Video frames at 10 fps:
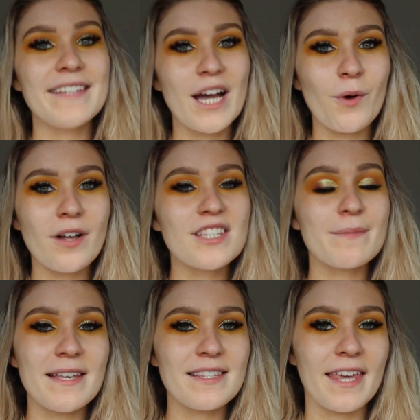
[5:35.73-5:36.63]
Now
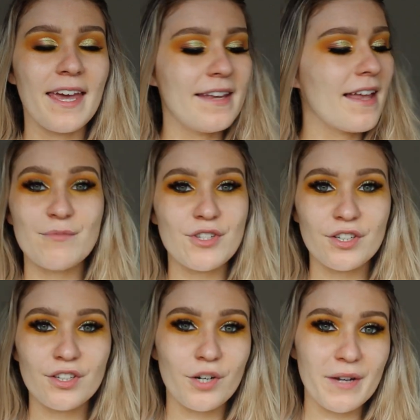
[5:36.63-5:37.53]
onto my skin, I'm
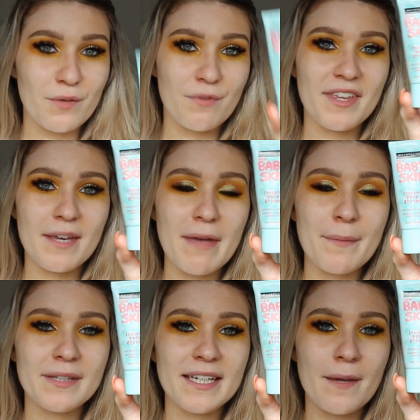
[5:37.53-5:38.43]
just going to go in with the
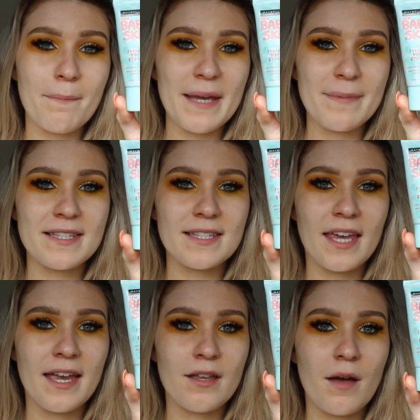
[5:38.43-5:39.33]
Maybelline Baby
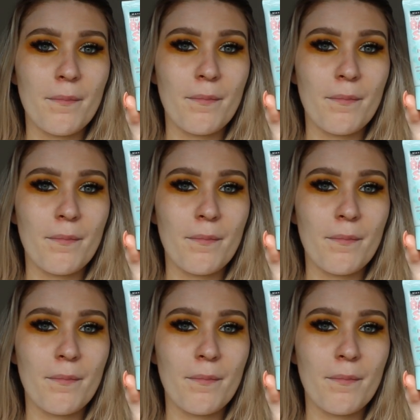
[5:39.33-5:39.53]
Skin